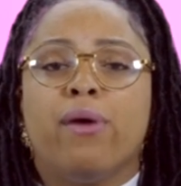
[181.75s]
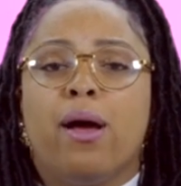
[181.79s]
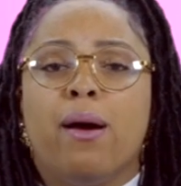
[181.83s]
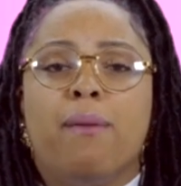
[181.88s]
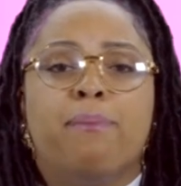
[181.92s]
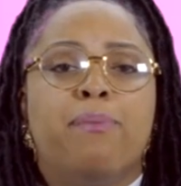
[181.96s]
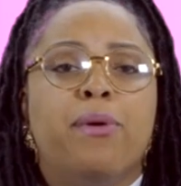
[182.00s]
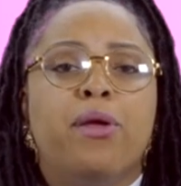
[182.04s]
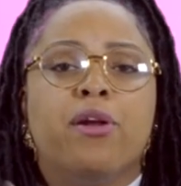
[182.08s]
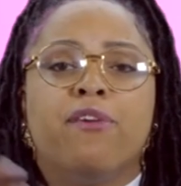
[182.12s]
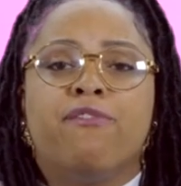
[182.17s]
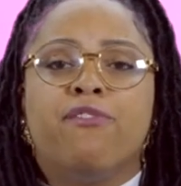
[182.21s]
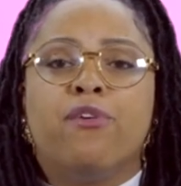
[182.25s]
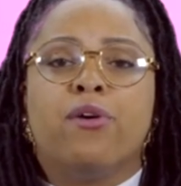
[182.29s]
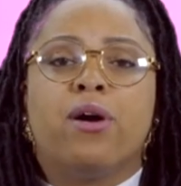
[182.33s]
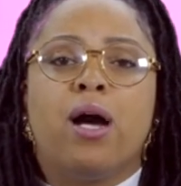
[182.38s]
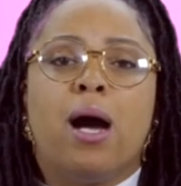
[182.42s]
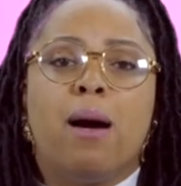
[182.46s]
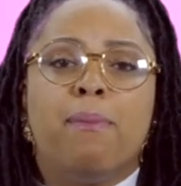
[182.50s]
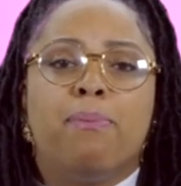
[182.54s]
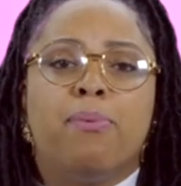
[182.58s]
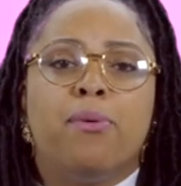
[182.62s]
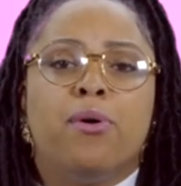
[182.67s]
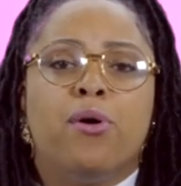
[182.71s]
a beautiful
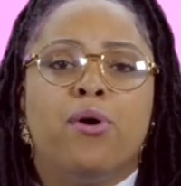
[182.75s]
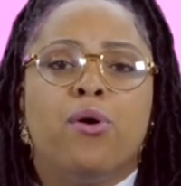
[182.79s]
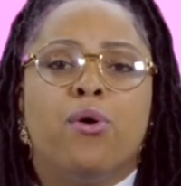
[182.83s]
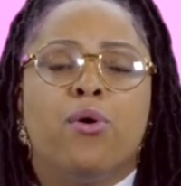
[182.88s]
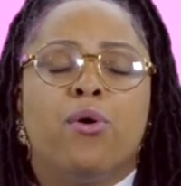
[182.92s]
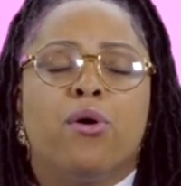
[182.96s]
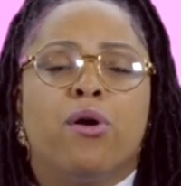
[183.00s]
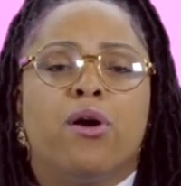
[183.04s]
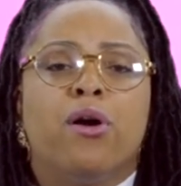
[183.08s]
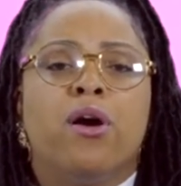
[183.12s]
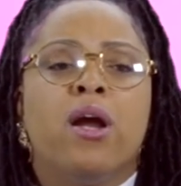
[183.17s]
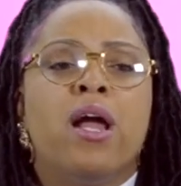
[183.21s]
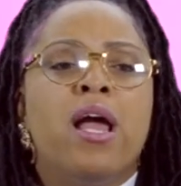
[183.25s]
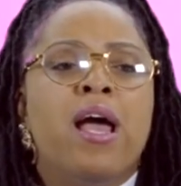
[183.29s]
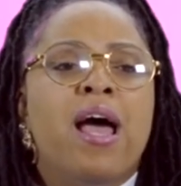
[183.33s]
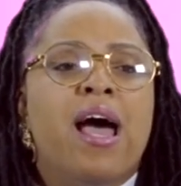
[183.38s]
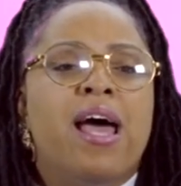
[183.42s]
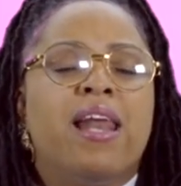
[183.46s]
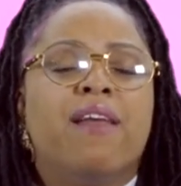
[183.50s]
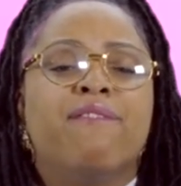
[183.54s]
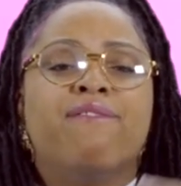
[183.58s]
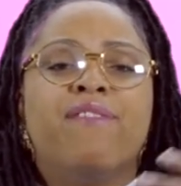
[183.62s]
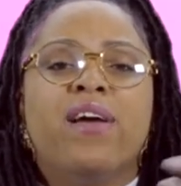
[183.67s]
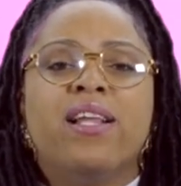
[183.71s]
couple or
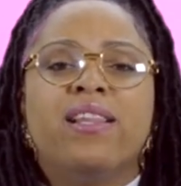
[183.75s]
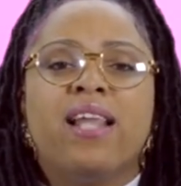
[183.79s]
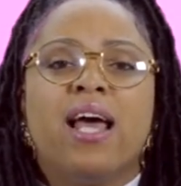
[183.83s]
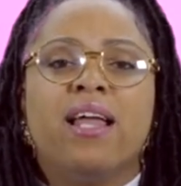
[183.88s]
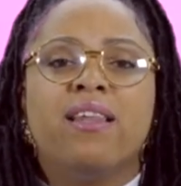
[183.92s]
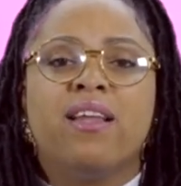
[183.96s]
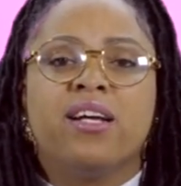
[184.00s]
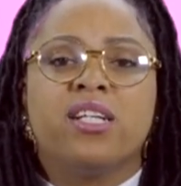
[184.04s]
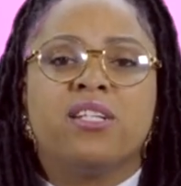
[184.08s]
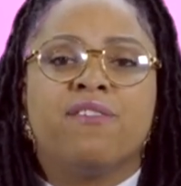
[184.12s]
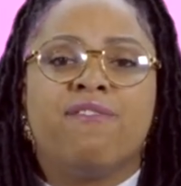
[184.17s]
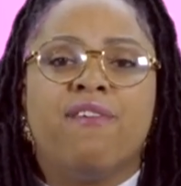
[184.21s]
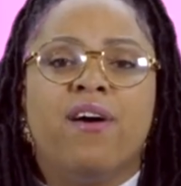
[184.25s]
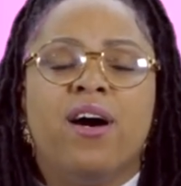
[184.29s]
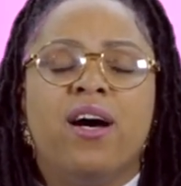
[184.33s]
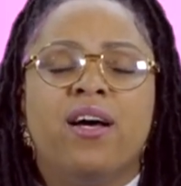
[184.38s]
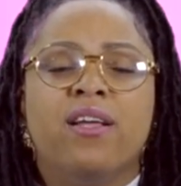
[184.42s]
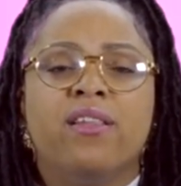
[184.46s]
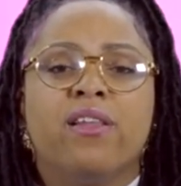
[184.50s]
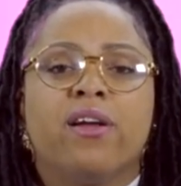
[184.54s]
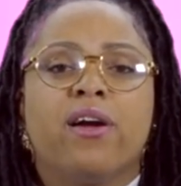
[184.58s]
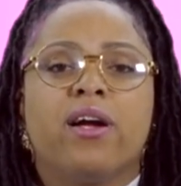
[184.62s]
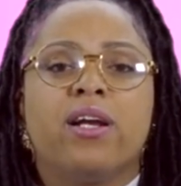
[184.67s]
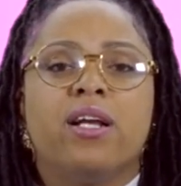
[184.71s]
an event that looks
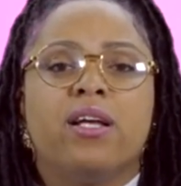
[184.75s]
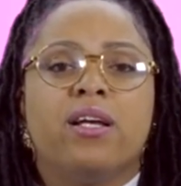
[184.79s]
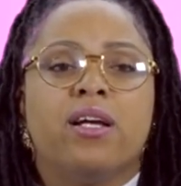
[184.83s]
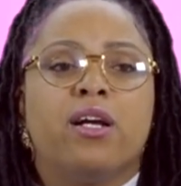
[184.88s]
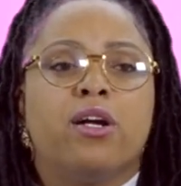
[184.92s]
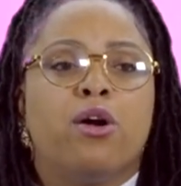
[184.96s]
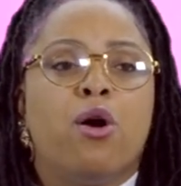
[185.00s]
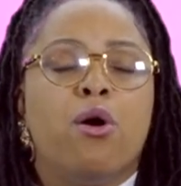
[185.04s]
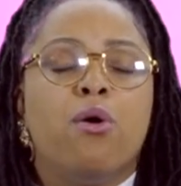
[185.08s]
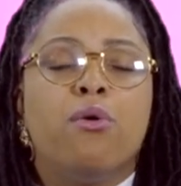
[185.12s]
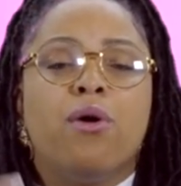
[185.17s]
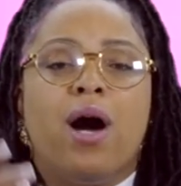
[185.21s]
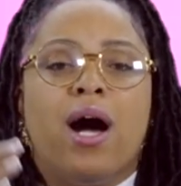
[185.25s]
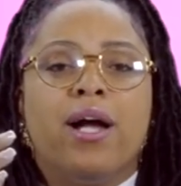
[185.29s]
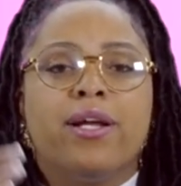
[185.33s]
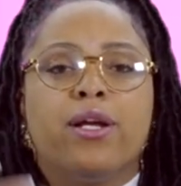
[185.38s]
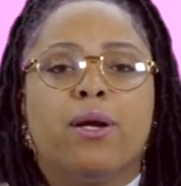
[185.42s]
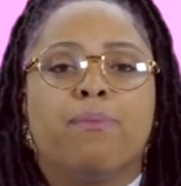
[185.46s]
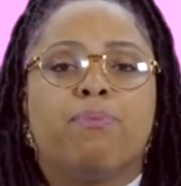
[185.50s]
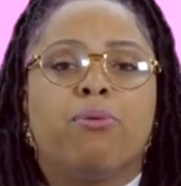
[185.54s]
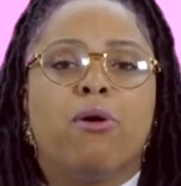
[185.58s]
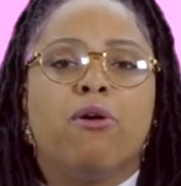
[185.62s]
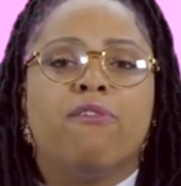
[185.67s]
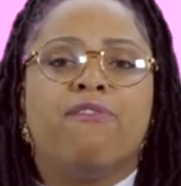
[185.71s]
fun, they're gonna go on
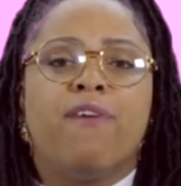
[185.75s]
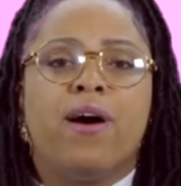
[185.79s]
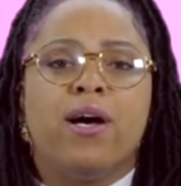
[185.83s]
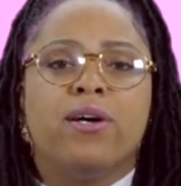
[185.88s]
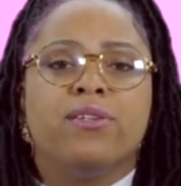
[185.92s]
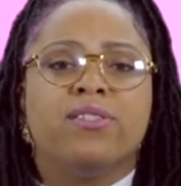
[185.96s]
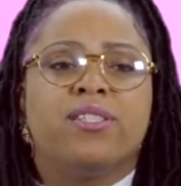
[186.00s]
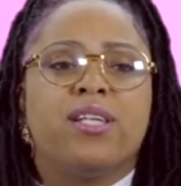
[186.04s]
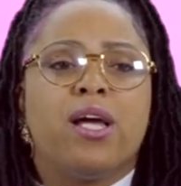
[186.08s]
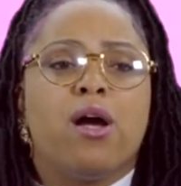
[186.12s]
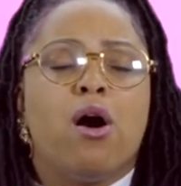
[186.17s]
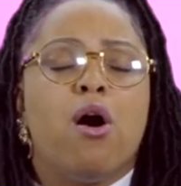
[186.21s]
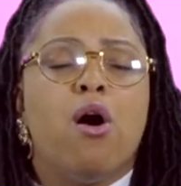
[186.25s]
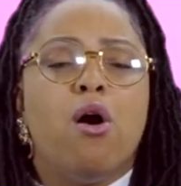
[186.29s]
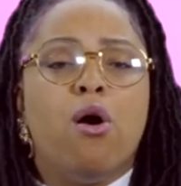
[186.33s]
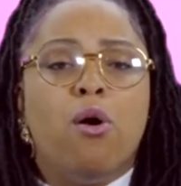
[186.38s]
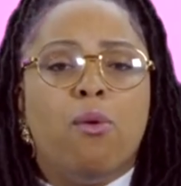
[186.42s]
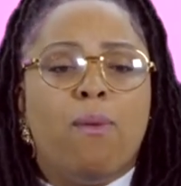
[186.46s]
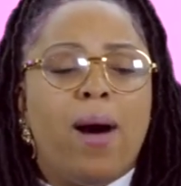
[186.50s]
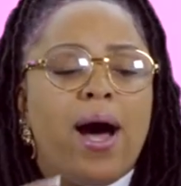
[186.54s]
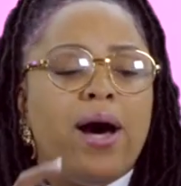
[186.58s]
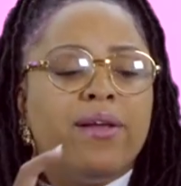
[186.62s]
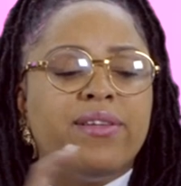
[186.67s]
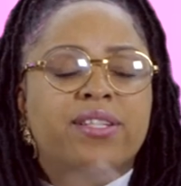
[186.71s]
your profile and say, oh
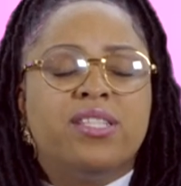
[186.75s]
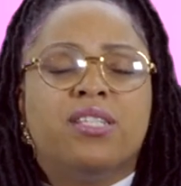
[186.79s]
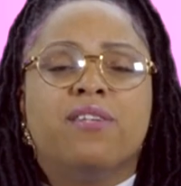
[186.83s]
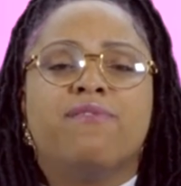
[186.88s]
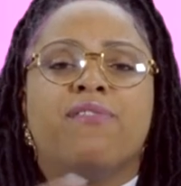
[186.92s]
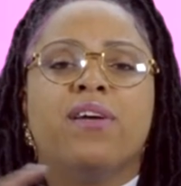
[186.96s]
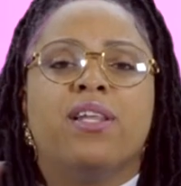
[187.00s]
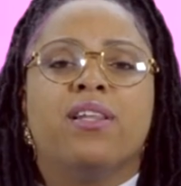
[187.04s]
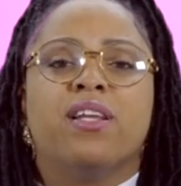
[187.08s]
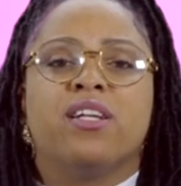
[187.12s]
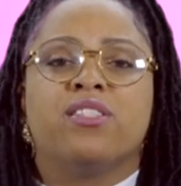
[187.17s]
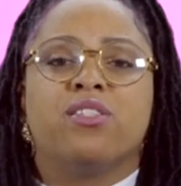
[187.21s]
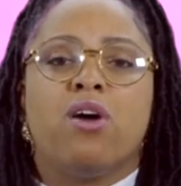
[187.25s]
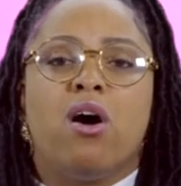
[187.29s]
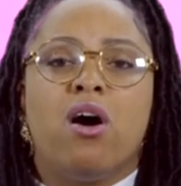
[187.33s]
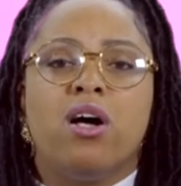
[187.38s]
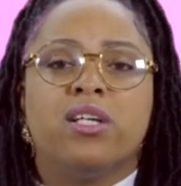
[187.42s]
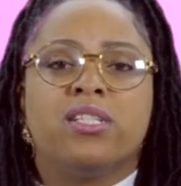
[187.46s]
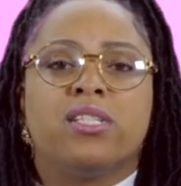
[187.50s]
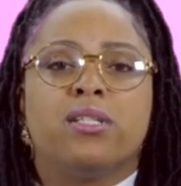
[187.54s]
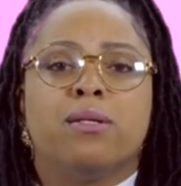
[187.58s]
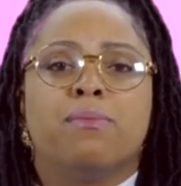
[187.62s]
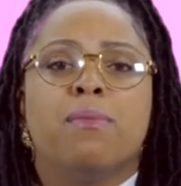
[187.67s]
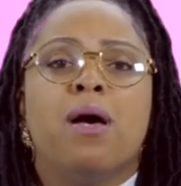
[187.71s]
wow, this event looks
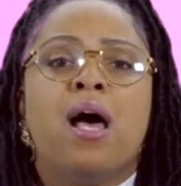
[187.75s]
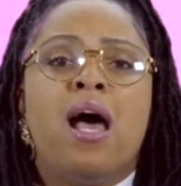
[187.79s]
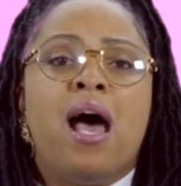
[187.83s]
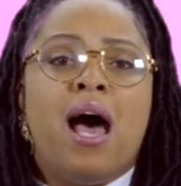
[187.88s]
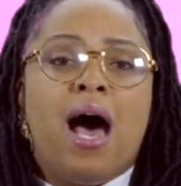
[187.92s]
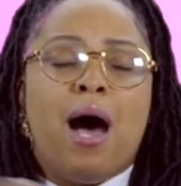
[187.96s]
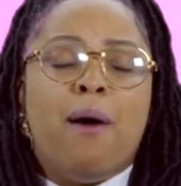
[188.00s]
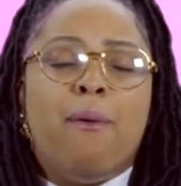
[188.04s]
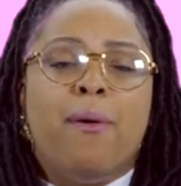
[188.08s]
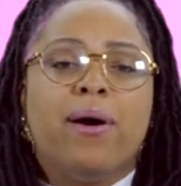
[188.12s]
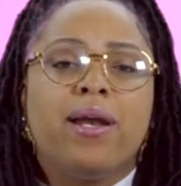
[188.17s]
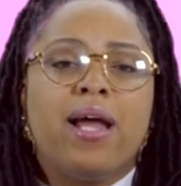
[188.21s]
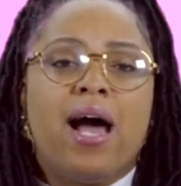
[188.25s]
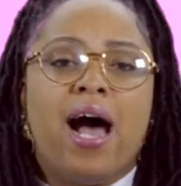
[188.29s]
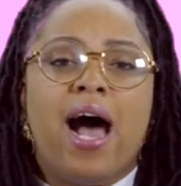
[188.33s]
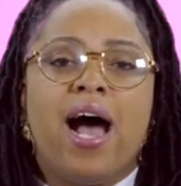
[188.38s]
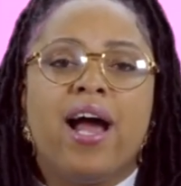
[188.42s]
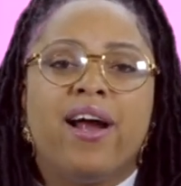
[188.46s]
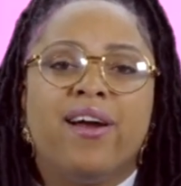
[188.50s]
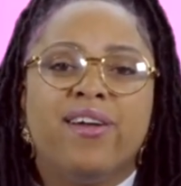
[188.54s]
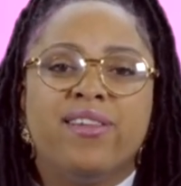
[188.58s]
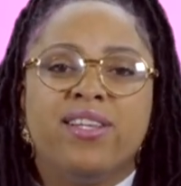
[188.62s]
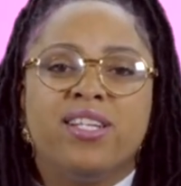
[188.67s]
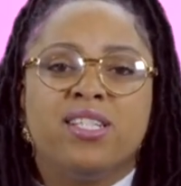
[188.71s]
awesome. I wanna
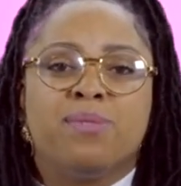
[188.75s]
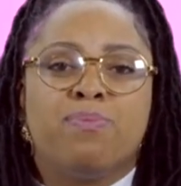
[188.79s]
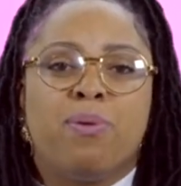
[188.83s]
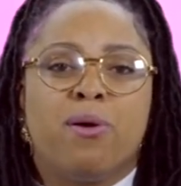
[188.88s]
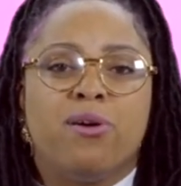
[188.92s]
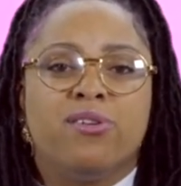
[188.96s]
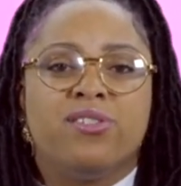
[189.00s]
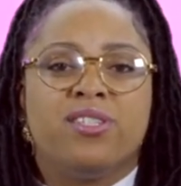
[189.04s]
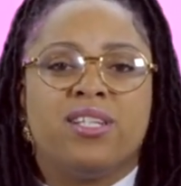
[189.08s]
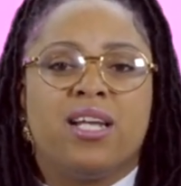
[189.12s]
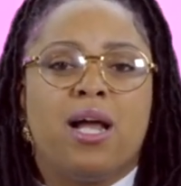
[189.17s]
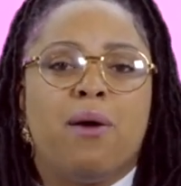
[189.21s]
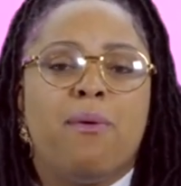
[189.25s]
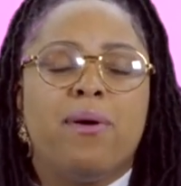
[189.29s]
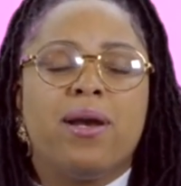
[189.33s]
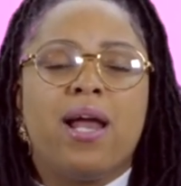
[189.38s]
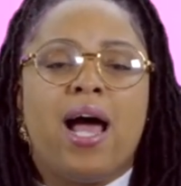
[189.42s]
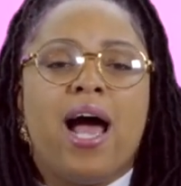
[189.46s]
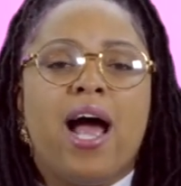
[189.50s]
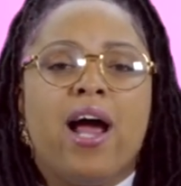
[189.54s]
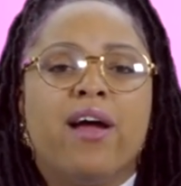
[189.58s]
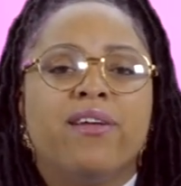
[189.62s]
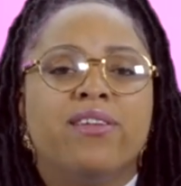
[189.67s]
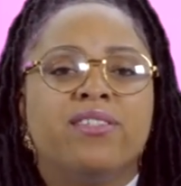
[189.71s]
hire this person. I wanna
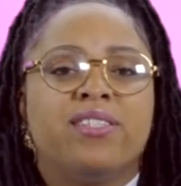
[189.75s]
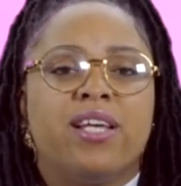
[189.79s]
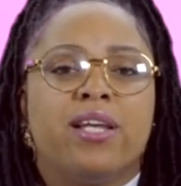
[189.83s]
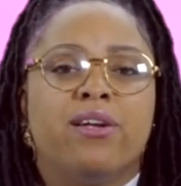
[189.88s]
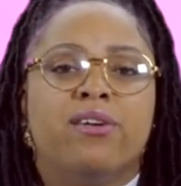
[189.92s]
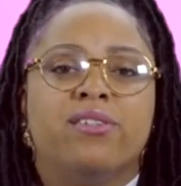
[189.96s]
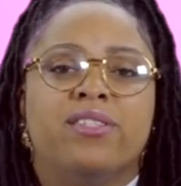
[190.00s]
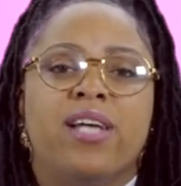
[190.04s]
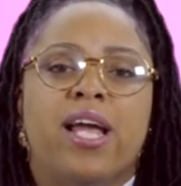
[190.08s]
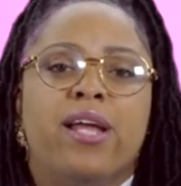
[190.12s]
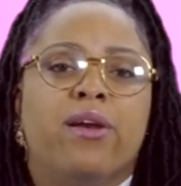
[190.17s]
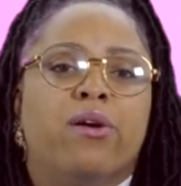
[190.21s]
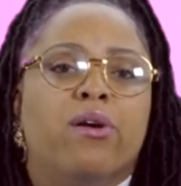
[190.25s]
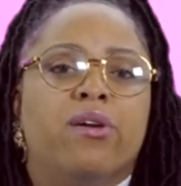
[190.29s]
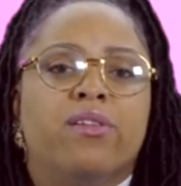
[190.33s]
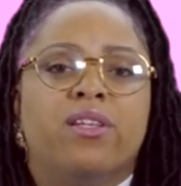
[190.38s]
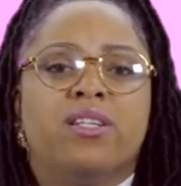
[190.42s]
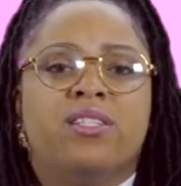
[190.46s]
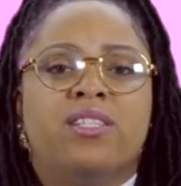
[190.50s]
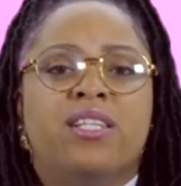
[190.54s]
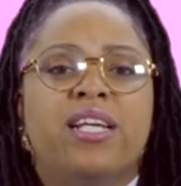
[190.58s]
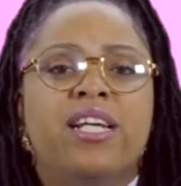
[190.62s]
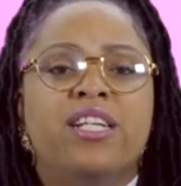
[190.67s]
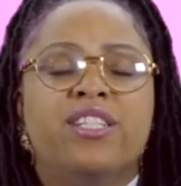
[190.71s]
hire this entertainer or
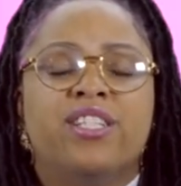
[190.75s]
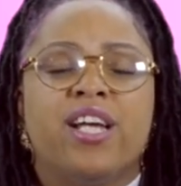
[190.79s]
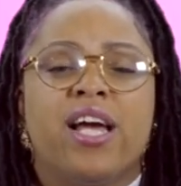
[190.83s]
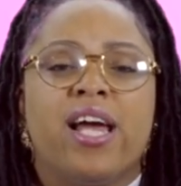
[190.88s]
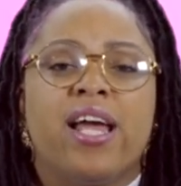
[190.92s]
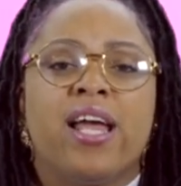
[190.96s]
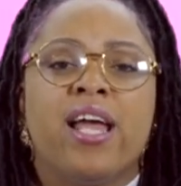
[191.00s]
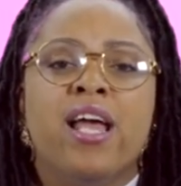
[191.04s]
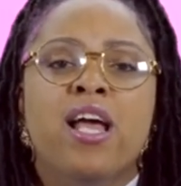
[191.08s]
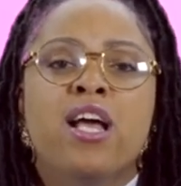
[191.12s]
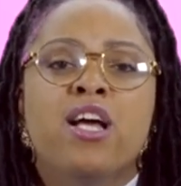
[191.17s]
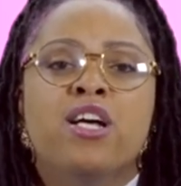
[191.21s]
this DJ.